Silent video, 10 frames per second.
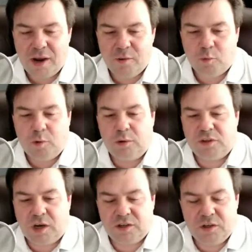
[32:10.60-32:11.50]
Well, we'll
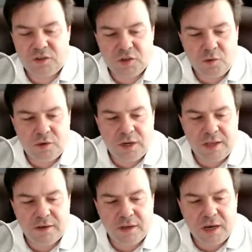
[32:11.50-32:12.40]
talk to you soon.
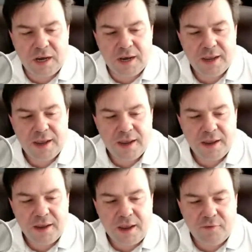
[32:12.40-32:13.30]
And
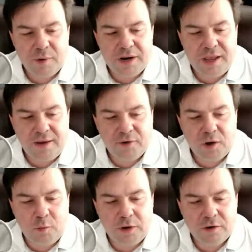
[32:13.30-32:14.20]
everybody, have a good one.